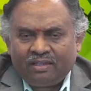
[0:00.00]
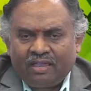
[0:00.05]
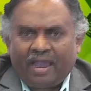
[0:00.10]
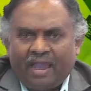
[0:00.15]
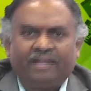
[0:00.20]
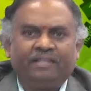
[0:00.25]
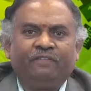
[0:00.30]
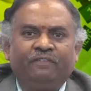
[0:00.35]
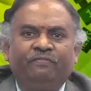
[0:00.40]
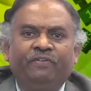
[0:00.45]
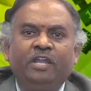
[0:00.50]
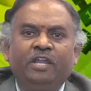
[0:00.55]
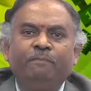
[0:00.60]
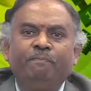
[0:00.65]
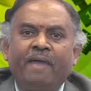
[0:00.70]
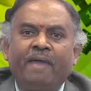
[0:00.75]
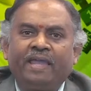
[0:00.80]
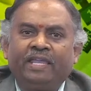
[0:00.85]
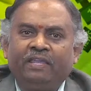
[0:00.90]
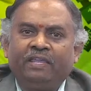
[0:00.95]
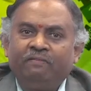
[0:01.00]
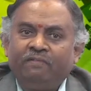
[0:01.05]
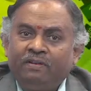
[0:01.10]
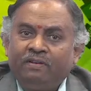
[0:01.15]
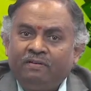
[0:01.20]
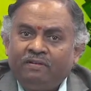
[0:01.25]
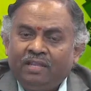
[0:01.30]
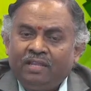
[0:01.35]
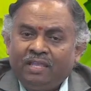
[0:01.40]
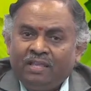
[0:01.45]
and the feedback
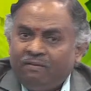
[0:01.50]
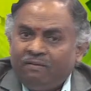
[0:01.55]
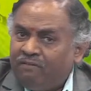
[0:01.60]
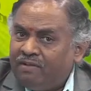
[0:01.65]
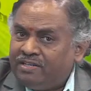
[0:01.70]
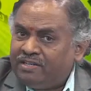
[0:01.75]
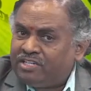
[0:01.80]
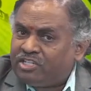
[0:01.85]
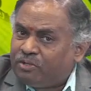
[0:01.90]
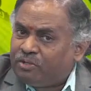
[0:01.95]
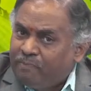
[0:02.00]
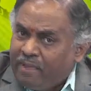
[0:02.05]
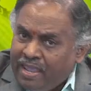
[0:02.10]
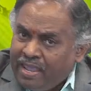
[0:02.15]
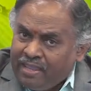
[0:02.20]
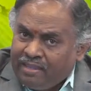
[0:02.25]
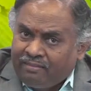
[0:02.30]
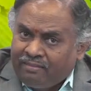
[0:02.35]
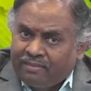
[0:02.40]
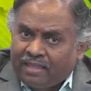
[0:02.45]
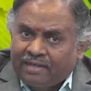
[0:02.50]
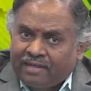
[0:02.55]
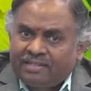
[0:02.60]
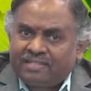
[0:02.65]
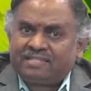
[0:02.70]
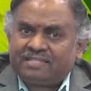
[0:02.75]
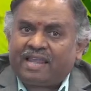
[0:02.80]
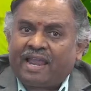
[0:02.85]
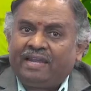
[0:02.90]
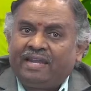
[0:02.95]
given will determine the
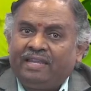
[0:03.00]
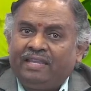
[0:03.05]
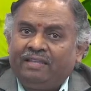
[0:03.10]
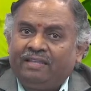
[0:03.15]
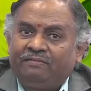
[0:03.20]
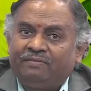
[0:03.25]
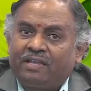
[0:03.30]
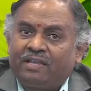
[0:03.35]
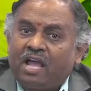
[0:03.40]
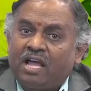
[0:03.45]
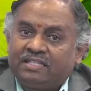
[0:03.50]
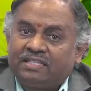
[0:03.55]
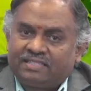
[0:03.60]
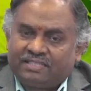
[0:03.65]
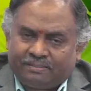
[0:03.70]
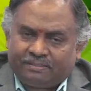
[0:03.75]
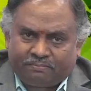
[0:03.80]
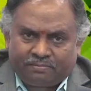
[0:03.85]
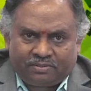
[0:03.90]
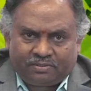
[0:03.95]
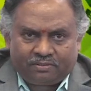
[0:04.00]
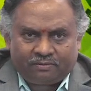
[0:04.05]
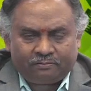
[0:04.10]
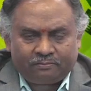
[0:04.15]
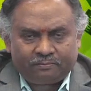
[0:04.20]
understanding of the concept.